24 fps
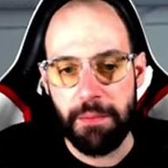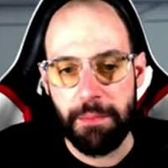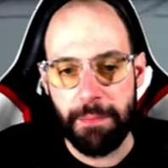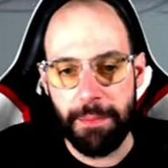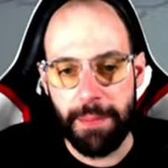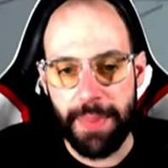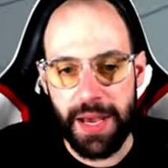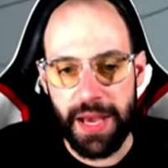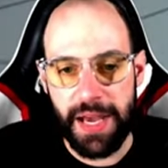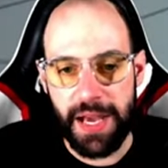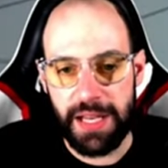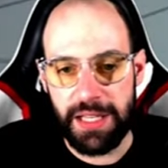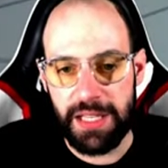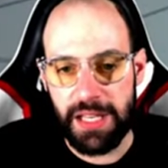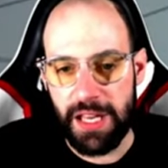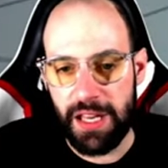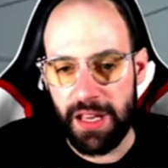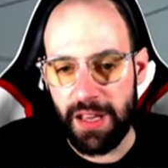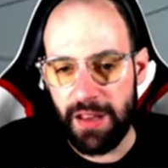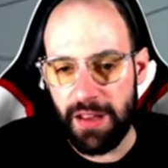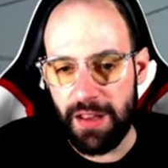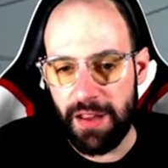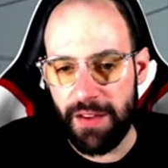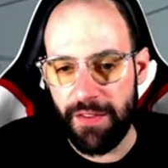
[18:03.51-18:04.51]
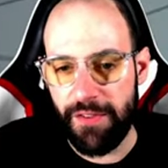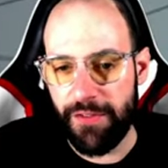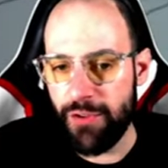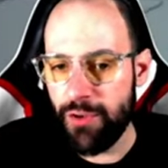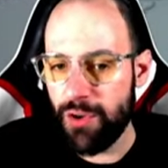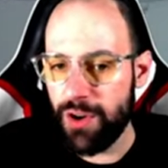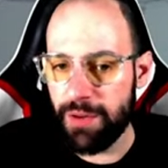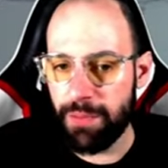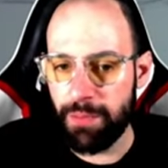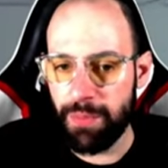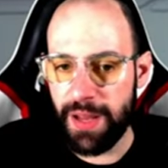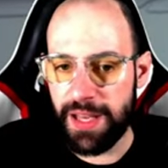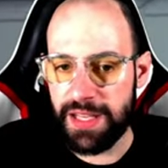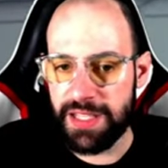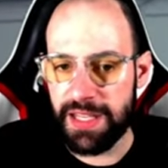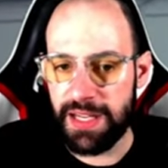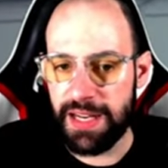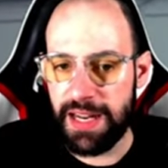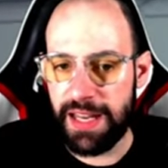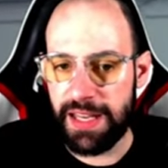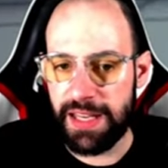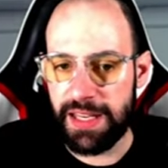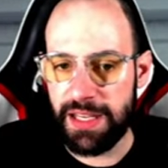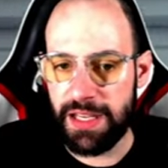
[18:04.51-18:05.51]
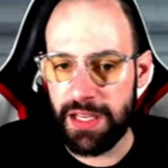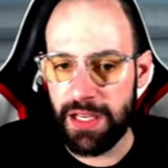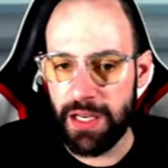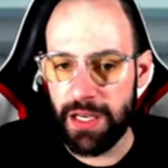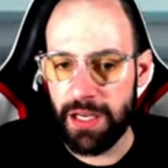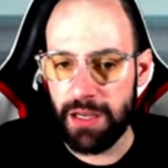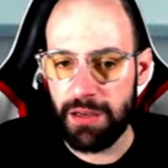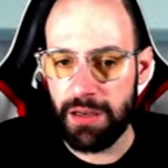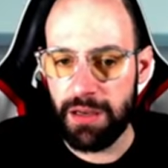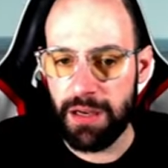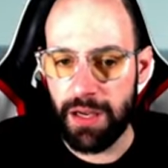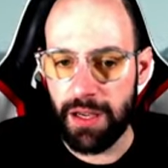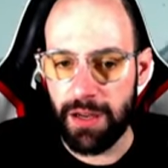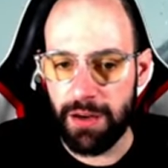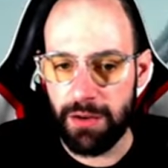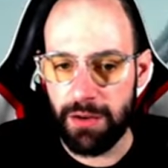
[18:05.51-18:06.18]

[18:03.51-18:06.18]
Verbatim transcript: But if you are placing like a, I